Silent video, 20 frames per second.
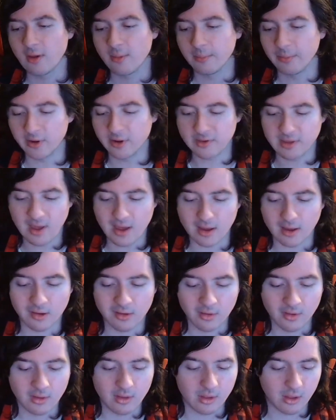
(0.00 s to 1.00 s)
But yeah,
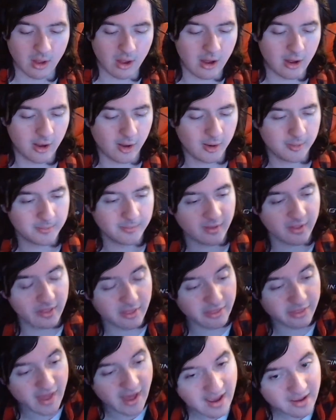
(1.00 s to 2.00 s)

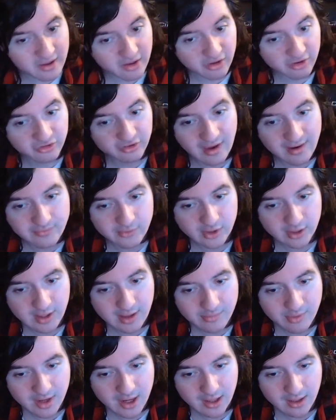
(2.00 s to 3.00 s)
that is every
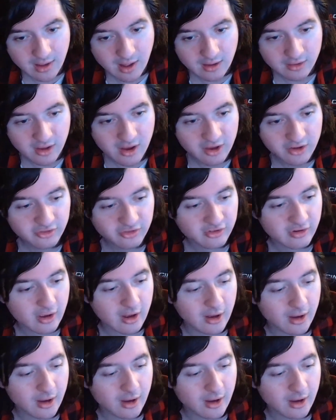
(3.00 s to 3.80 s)
game that I got, guys.